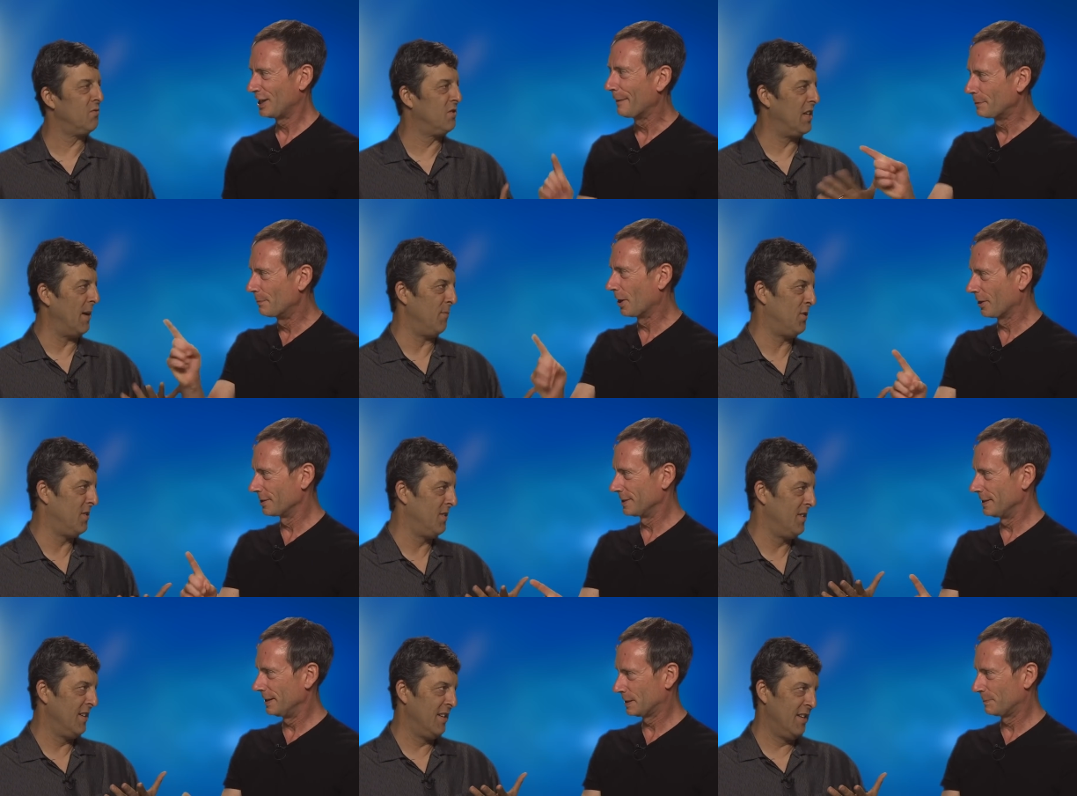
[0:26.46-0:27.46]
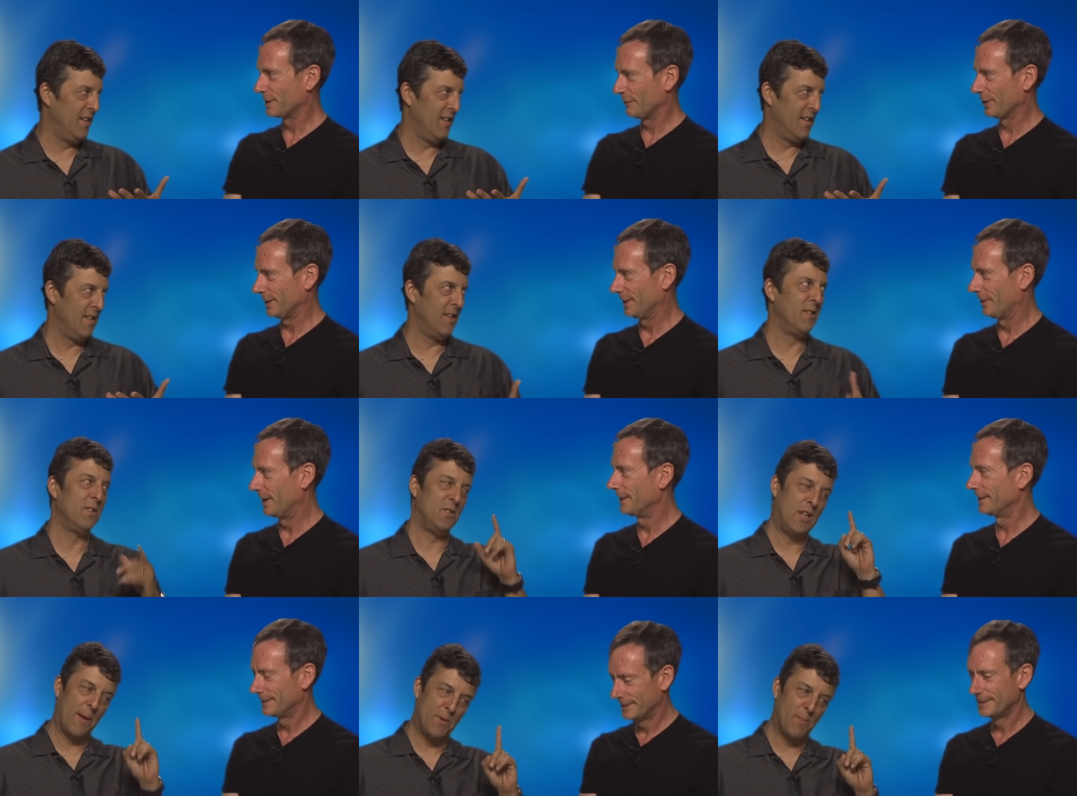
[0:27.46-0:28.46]
Speaker 1: chapter markers specifically, right?
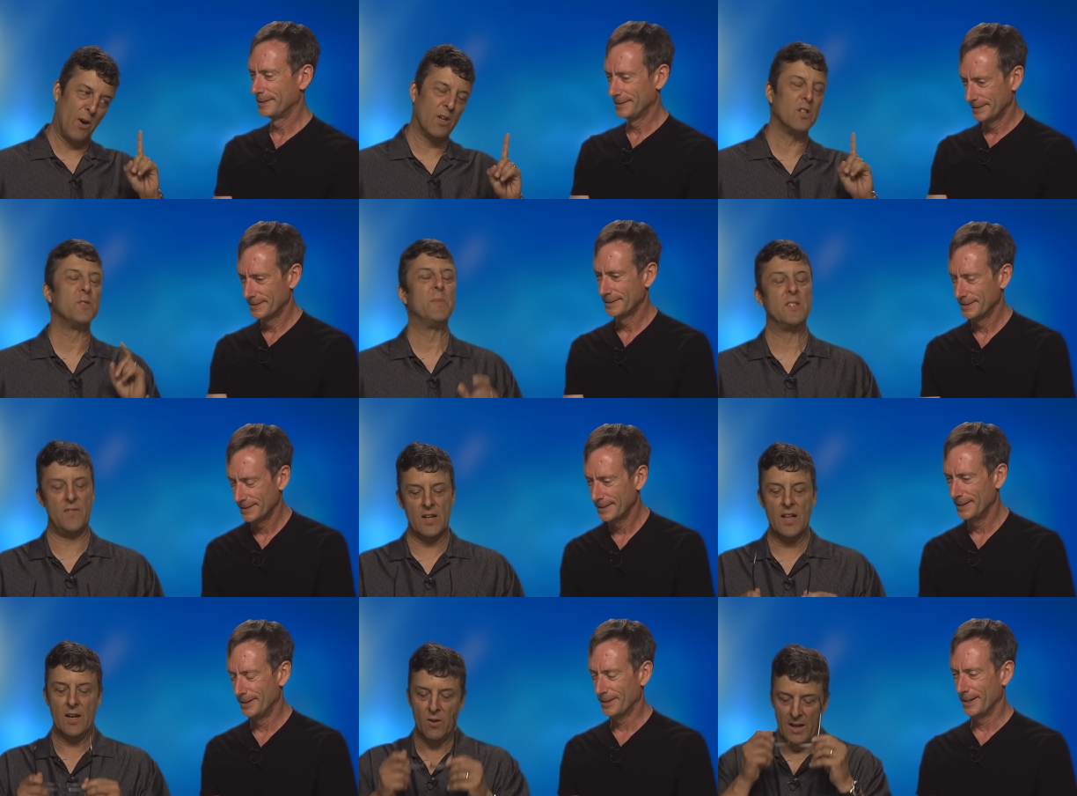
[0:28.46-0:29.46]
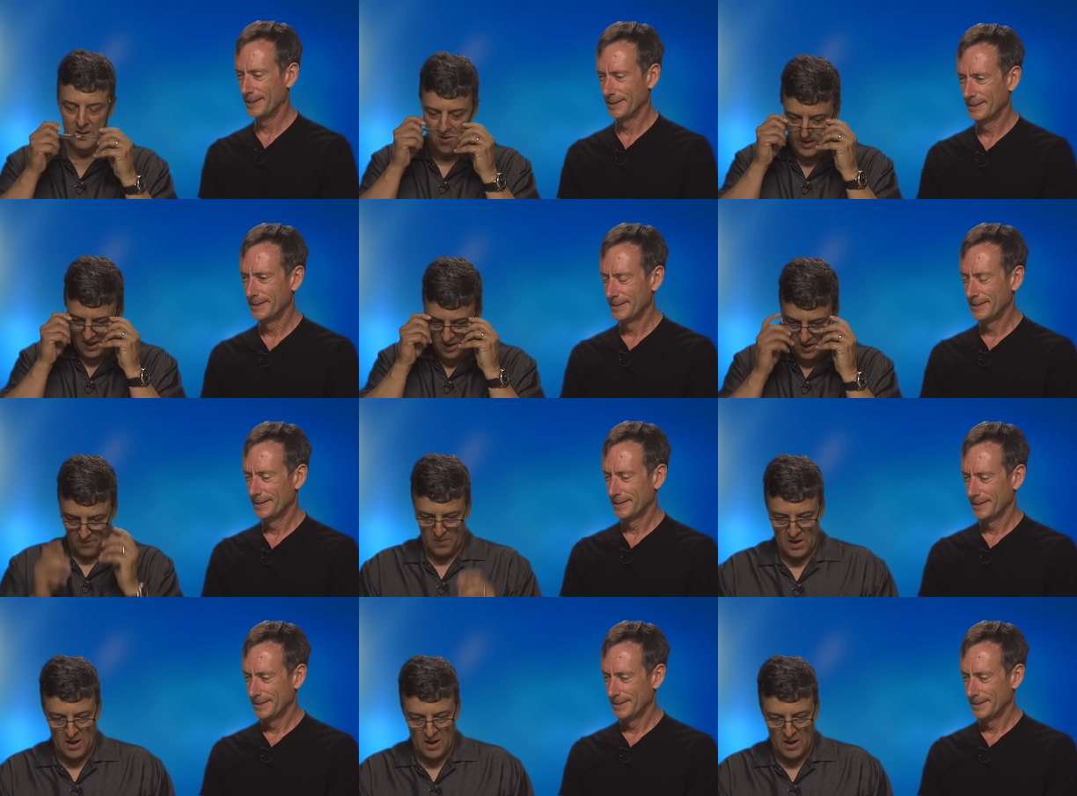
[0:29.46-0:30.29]
Chapter markers specifically. Okay, so take a look.